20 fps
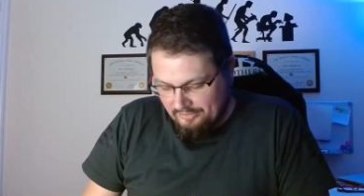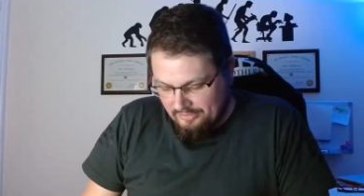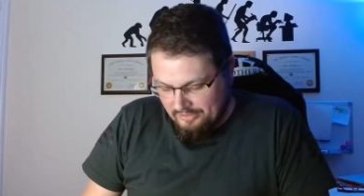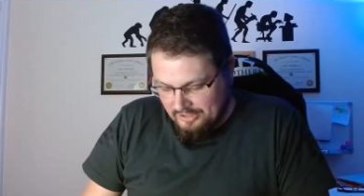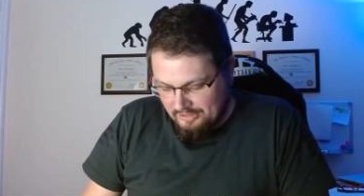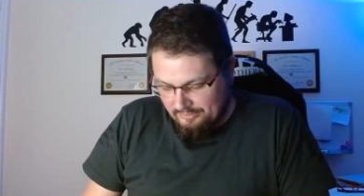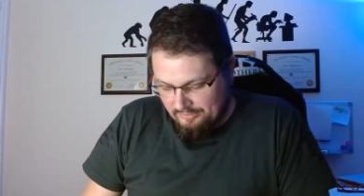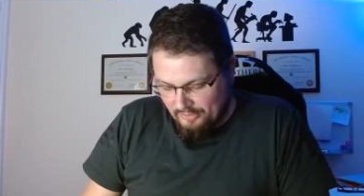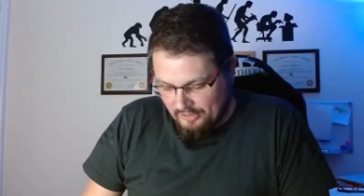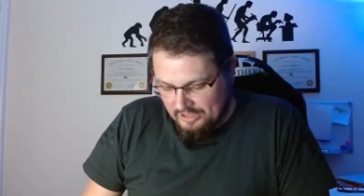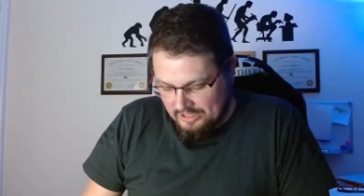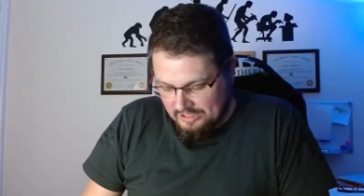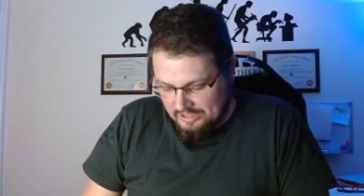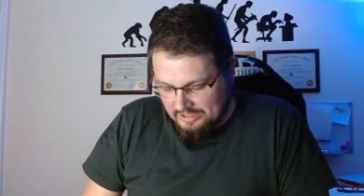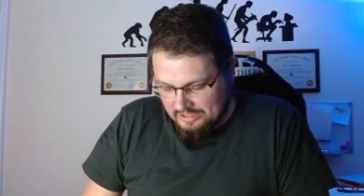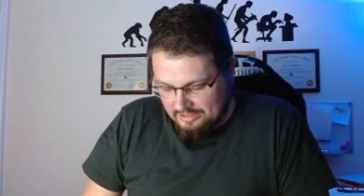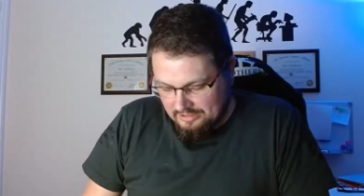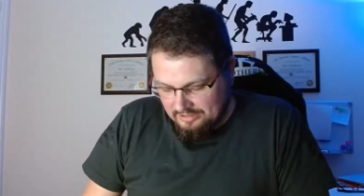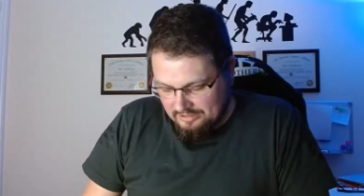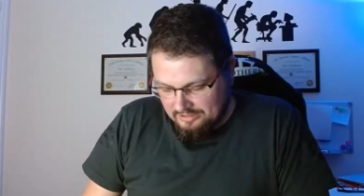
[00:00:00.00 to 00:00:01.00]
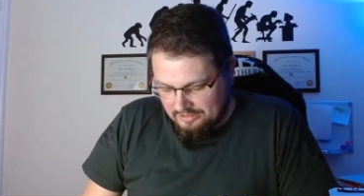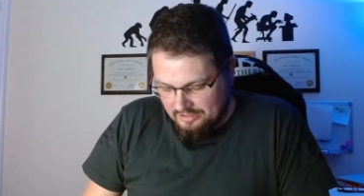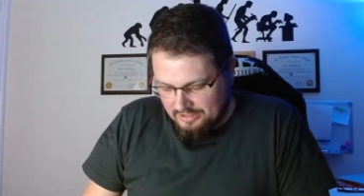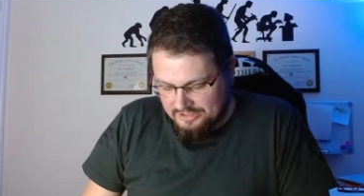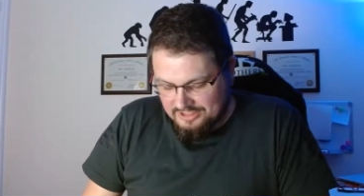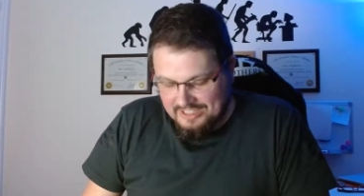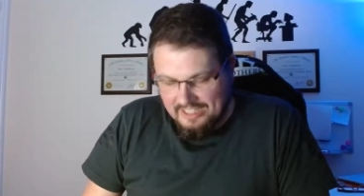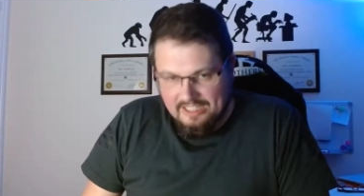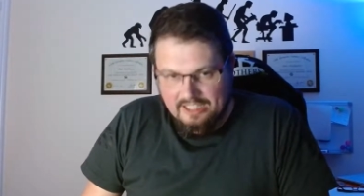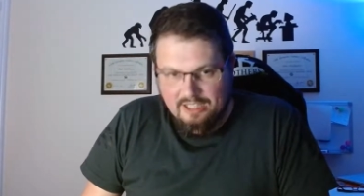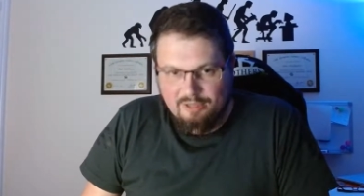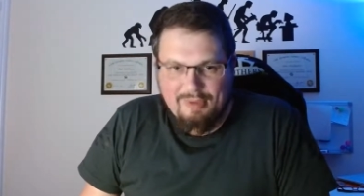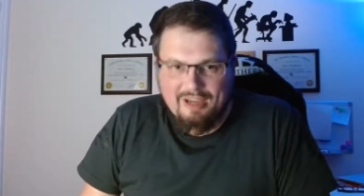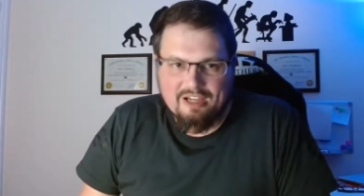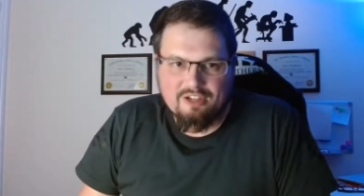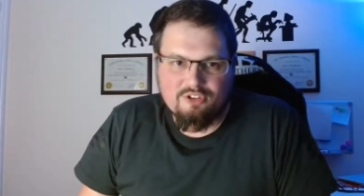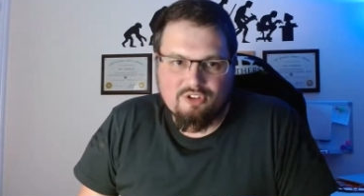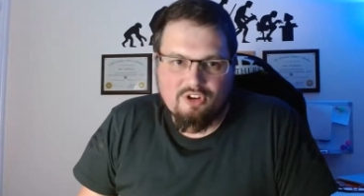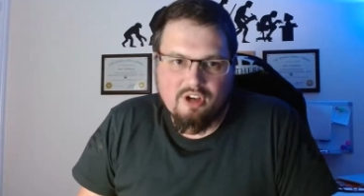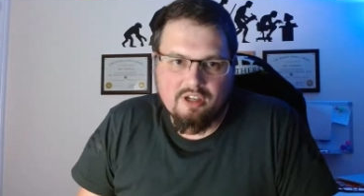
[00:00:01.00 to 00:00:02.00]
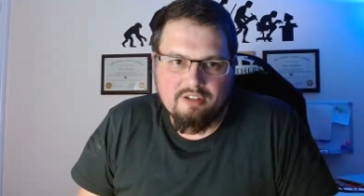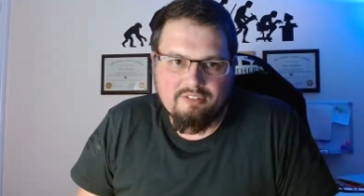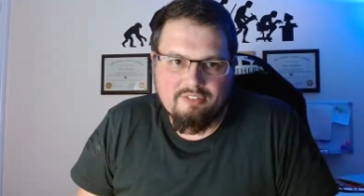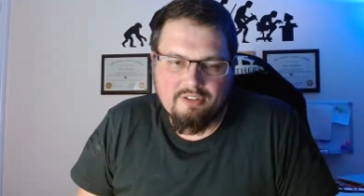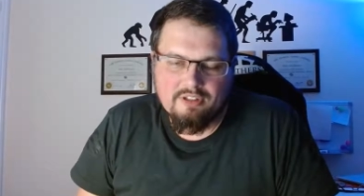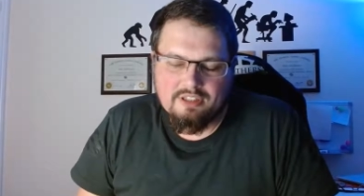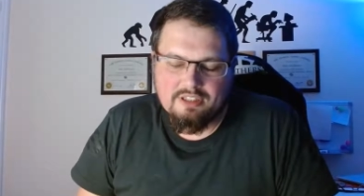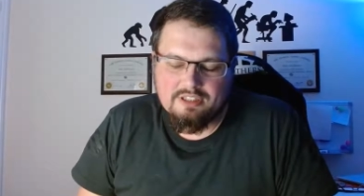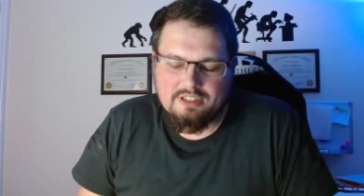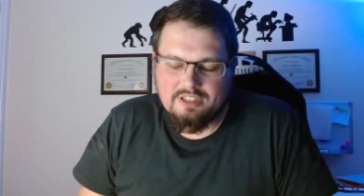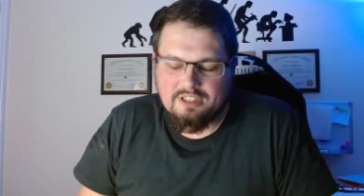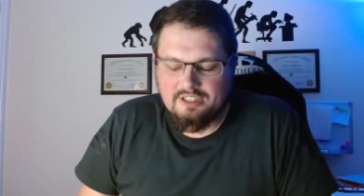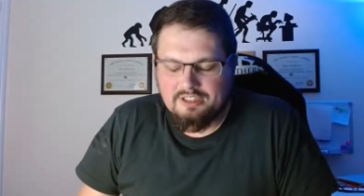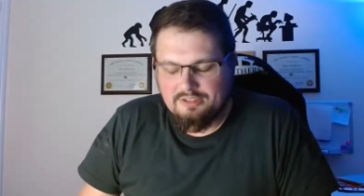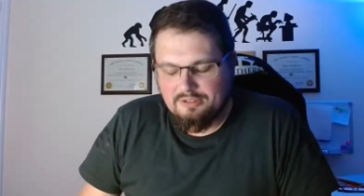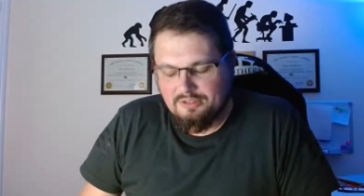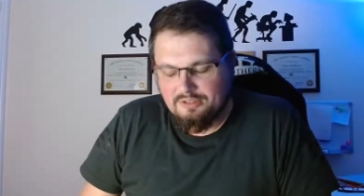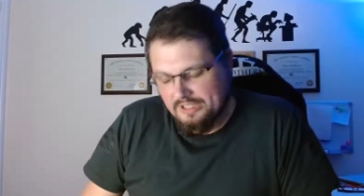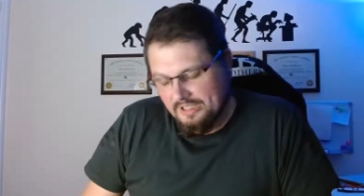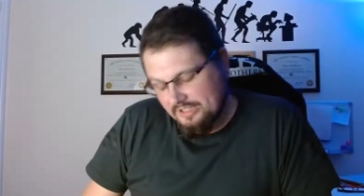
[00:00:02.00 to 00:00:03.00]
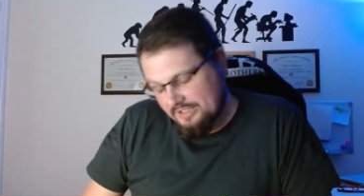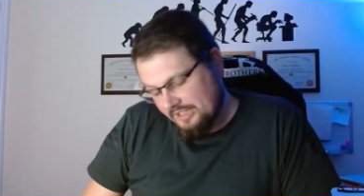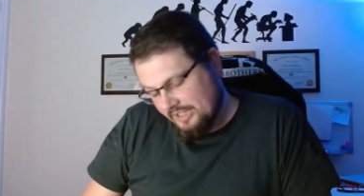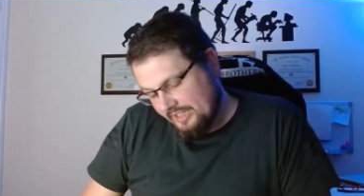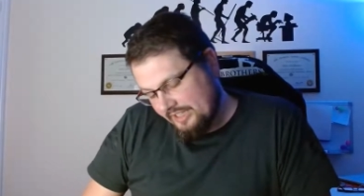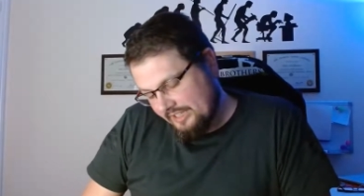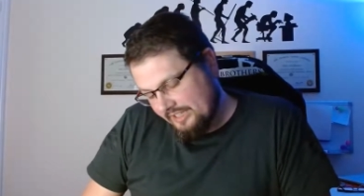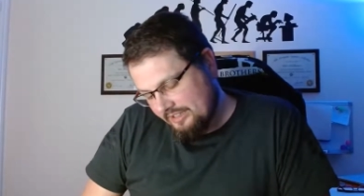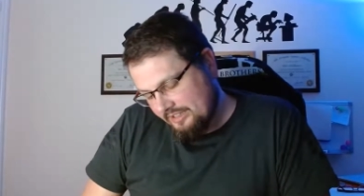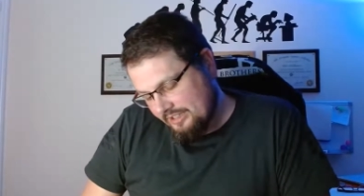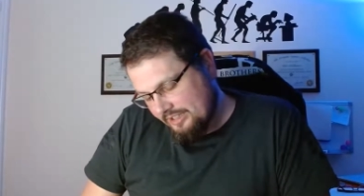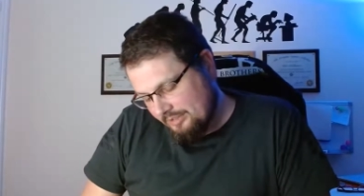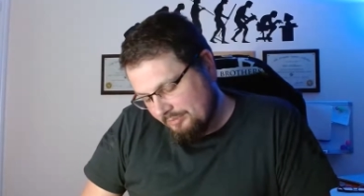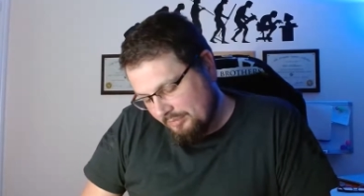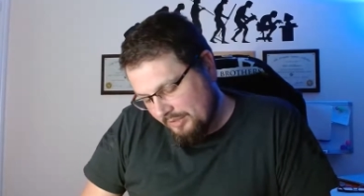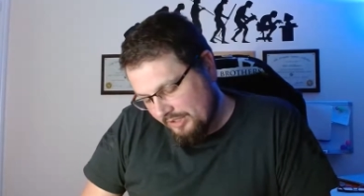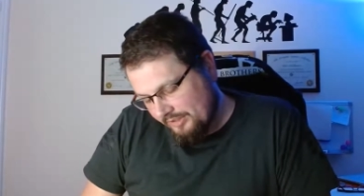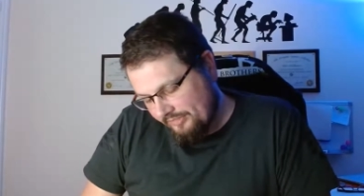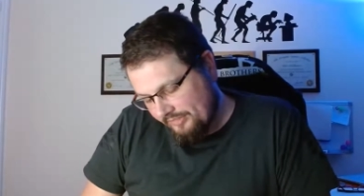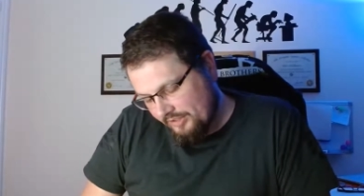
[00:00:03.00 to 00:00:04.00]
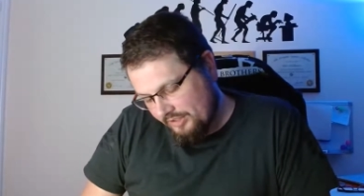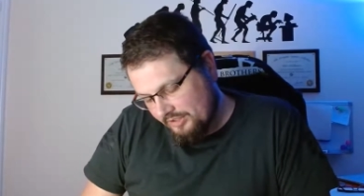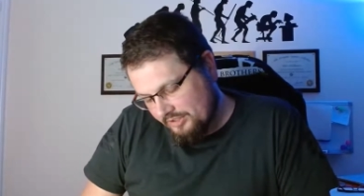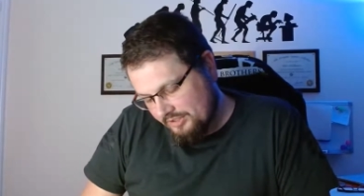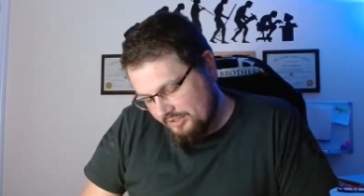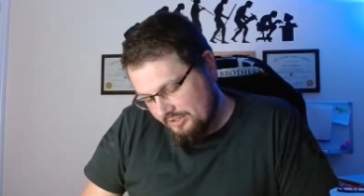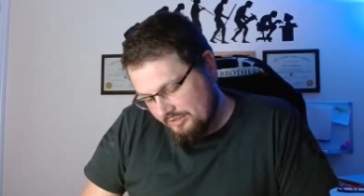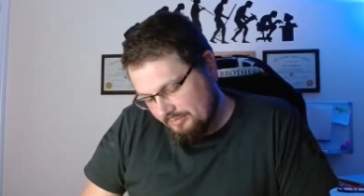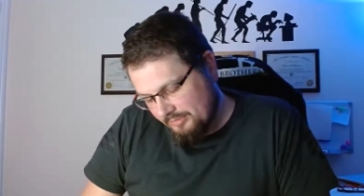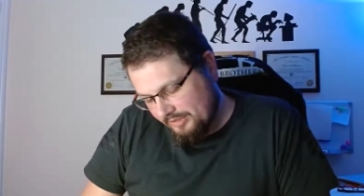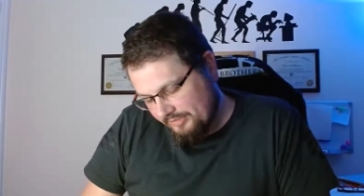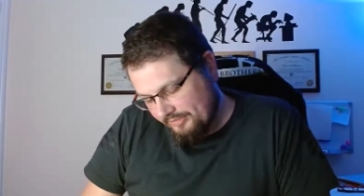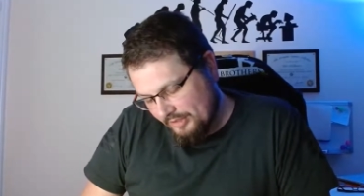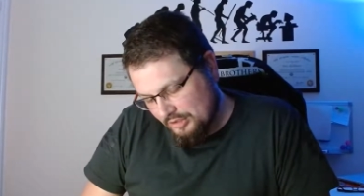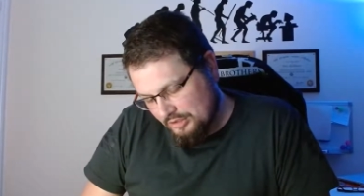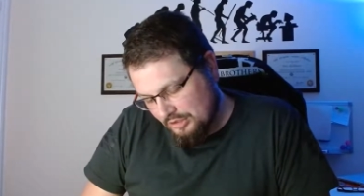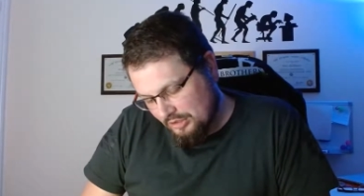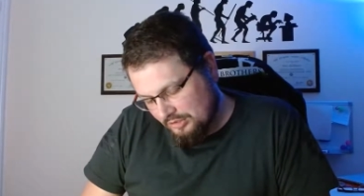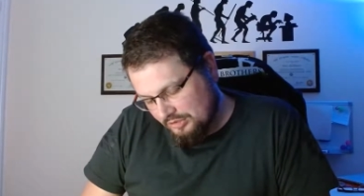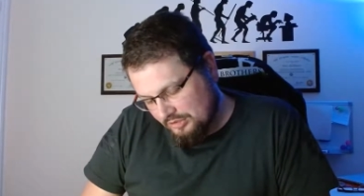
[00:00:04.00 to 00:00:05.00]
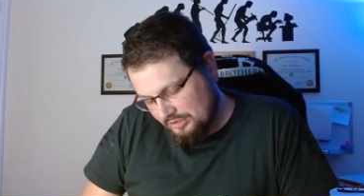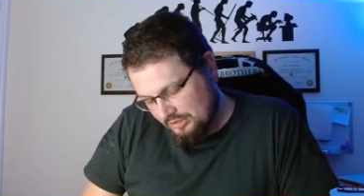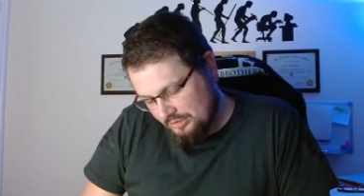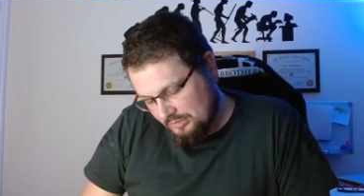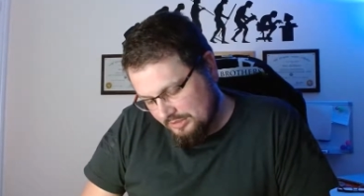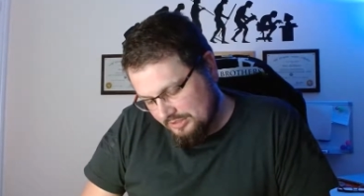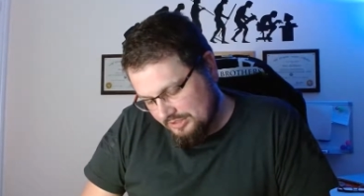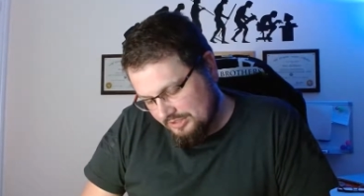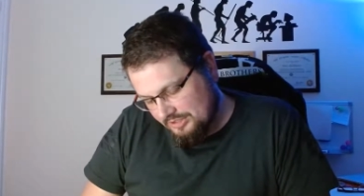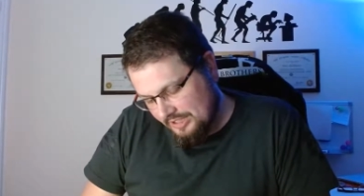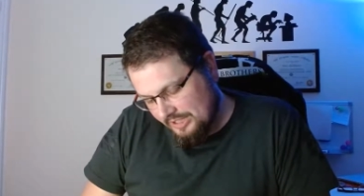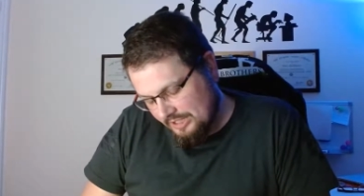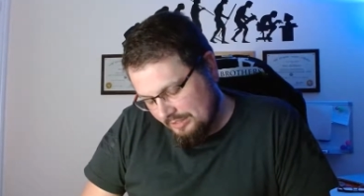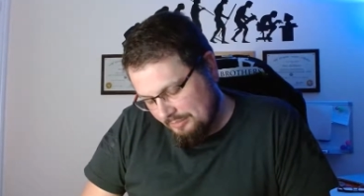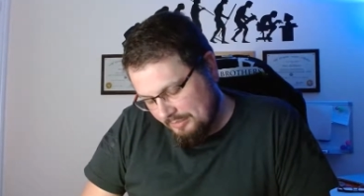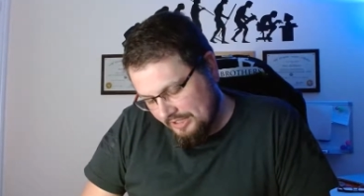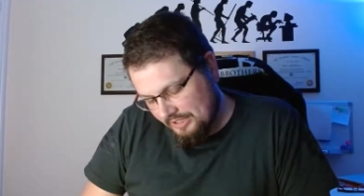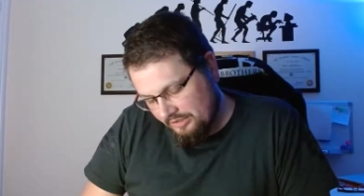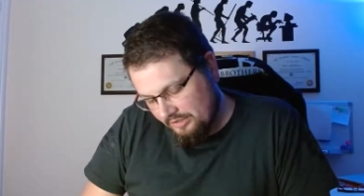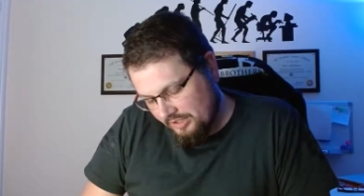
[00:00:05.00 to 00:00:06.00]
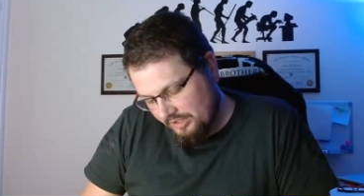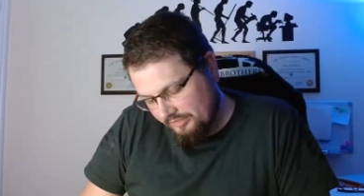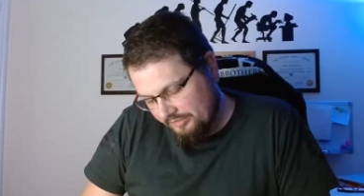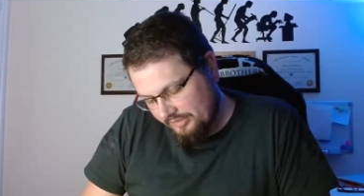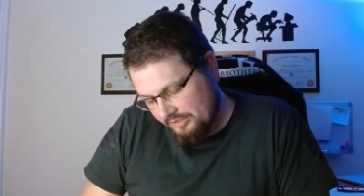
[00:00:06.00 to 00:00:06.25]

Sega Mega Drive, as I had in my first console was the Sega Mega Drive.